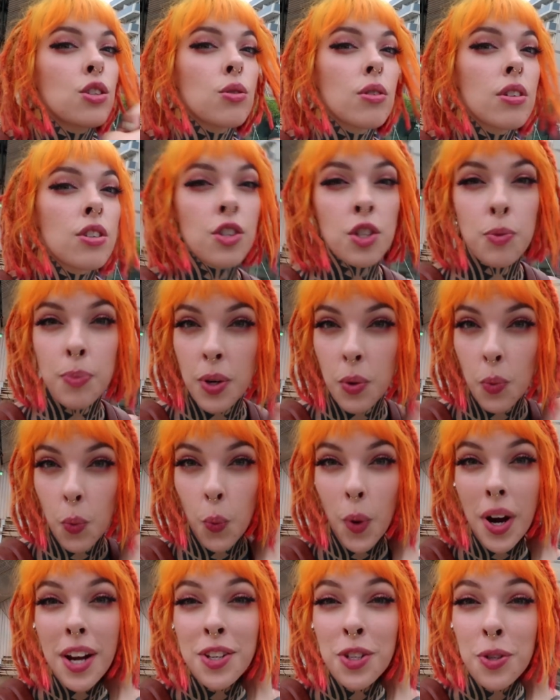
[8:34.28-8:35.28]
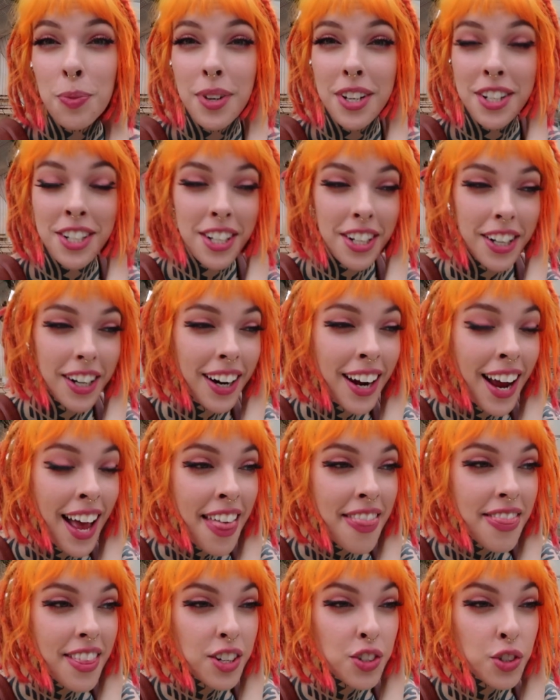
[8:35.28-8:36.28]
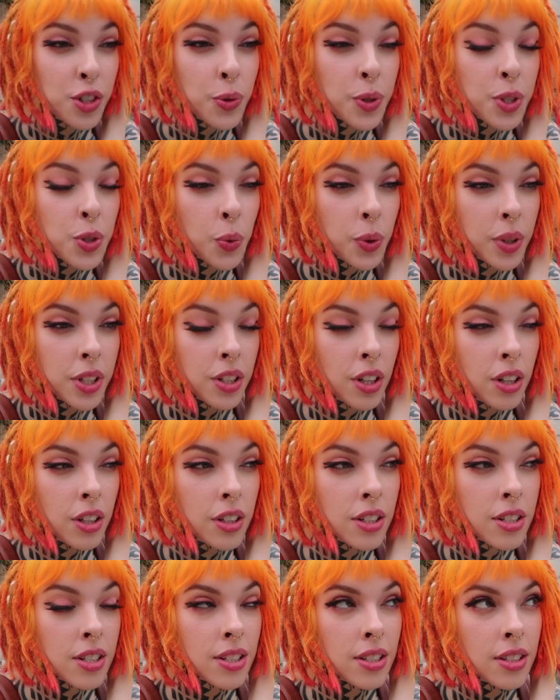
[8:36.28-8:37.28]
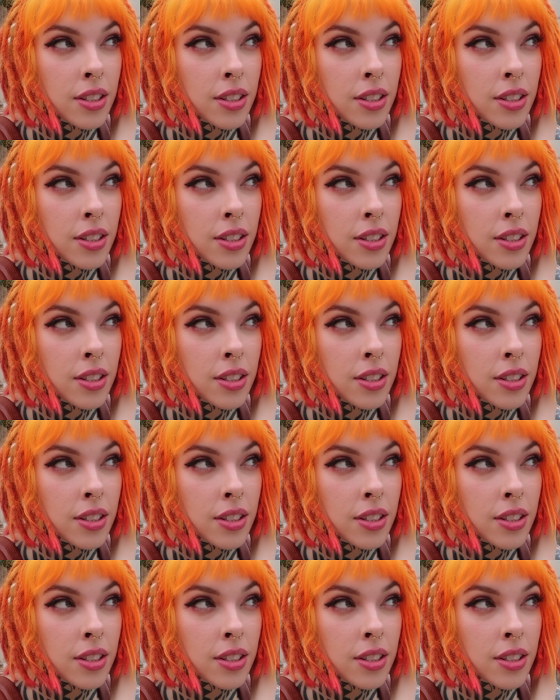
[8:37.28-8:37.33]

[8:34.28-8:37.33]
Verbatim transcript: So I just spent way too much here. That drink was $20 and